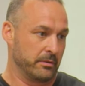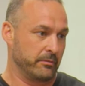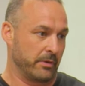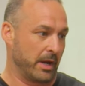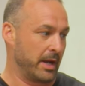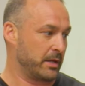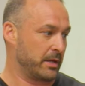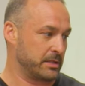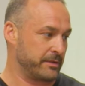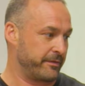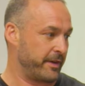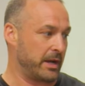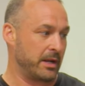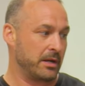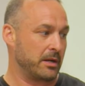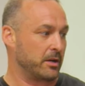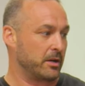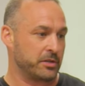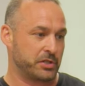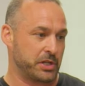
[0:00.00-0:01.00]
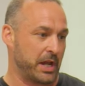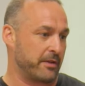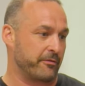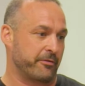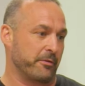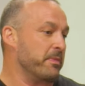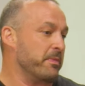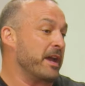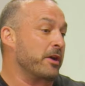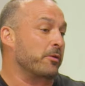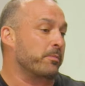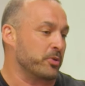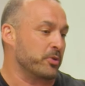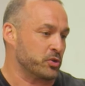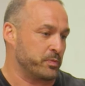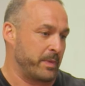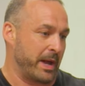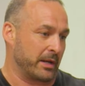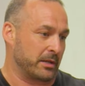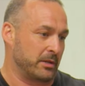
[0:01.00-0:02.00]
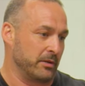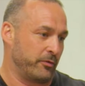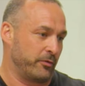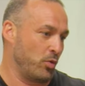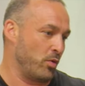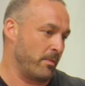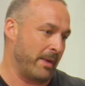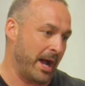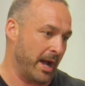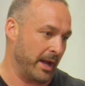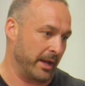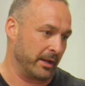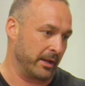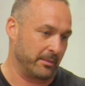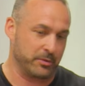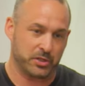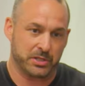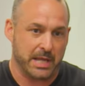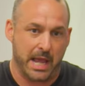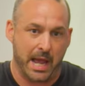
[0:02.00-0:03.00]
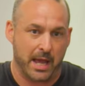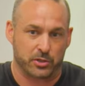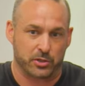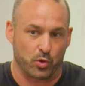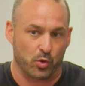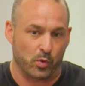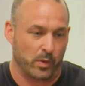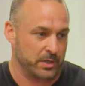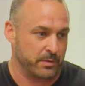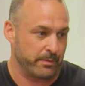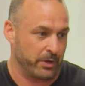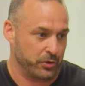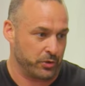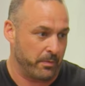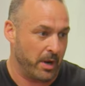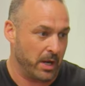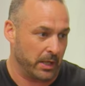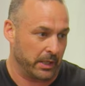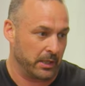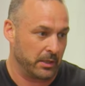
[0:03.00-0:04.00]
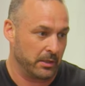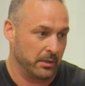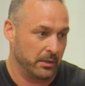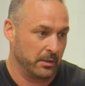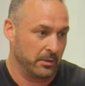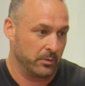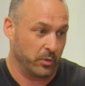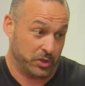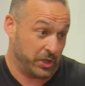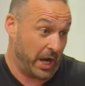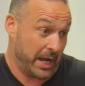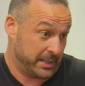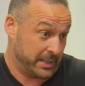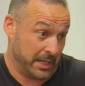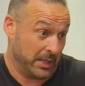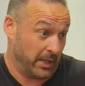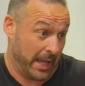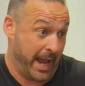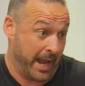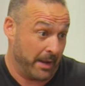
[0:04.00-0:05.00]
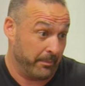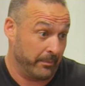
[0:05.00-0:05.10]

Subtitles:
Right? Because if I didn't understand from their perspective, who am I? I'm just the asshole who wants a bunch of money, which I still am.